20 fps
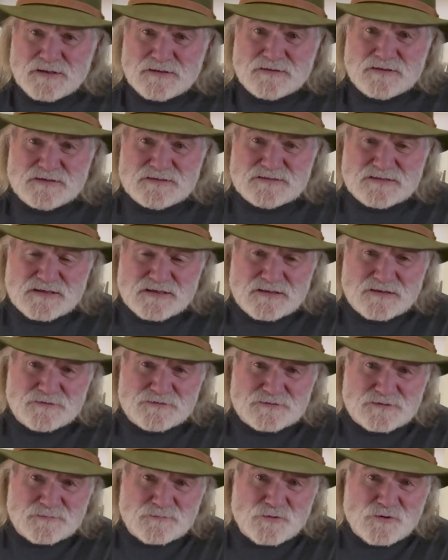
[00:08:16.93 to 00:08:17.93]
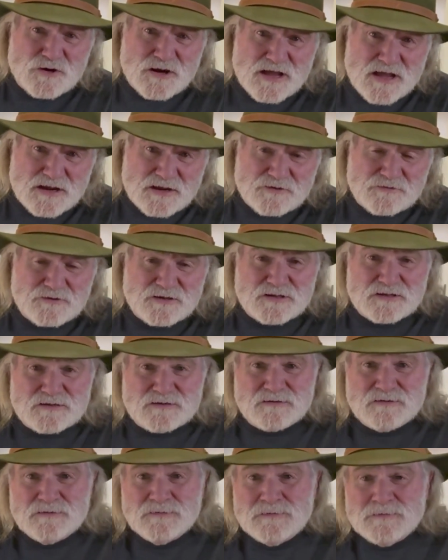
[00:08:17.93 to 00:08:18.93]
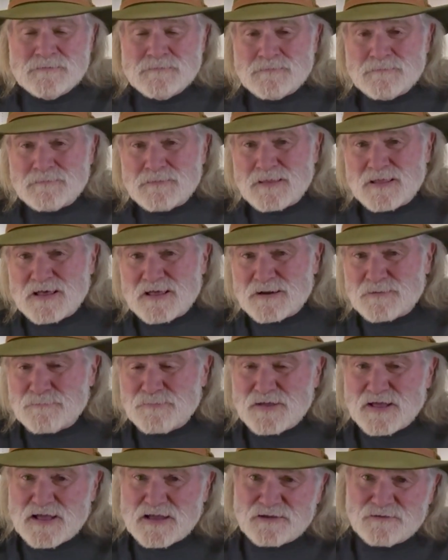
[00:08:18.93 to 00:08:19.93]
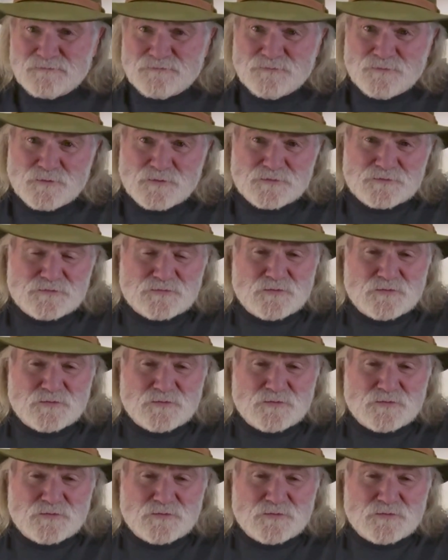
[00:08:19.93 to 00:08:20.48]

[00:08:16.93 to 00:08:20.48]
and they say those are more accurate, and a lot of back and forth.